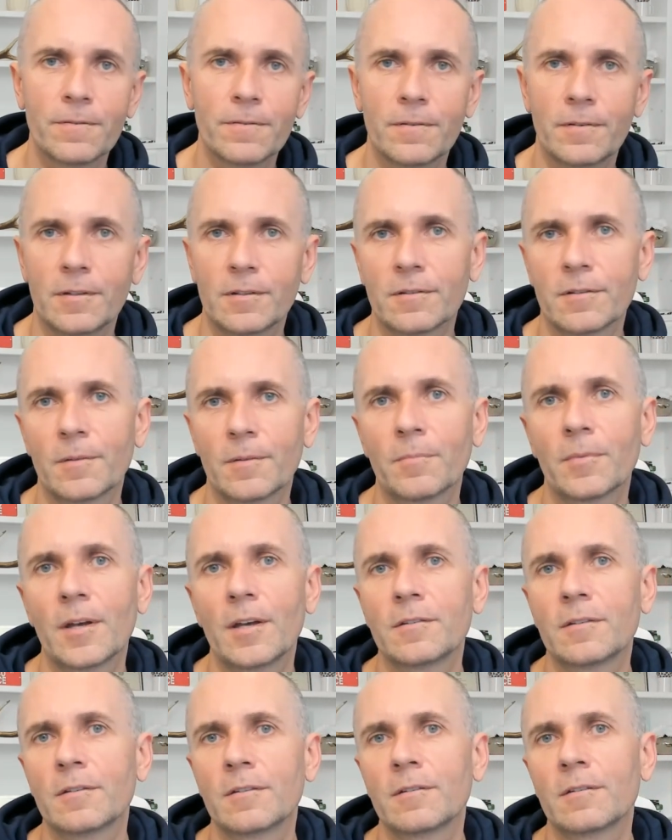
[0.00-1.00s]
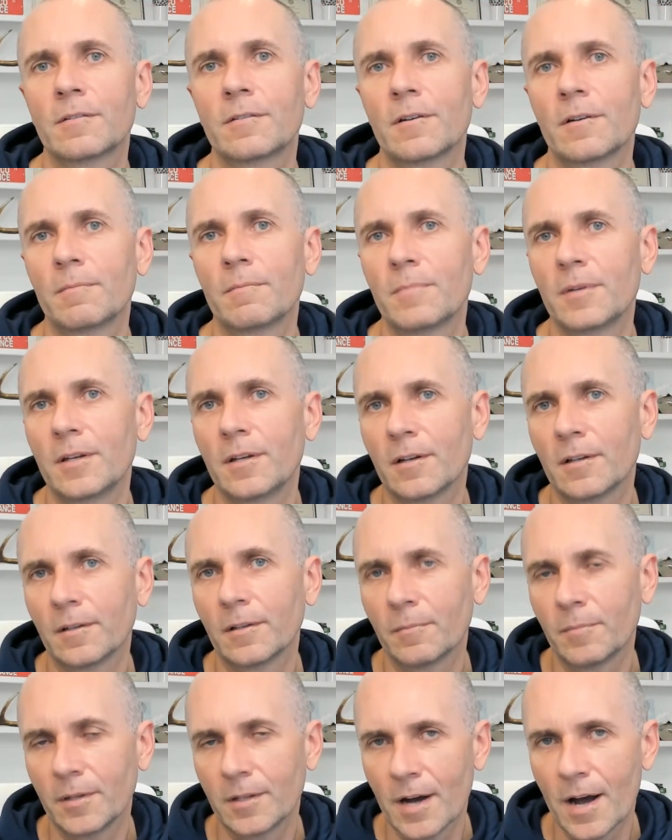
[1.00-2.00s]
In some cases, they're being a
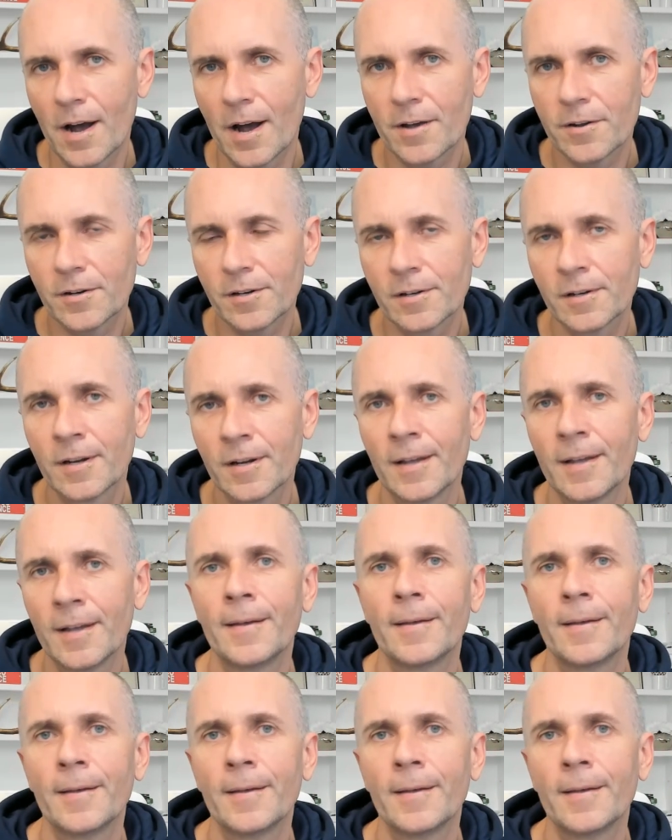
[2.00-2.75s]
little bit higher.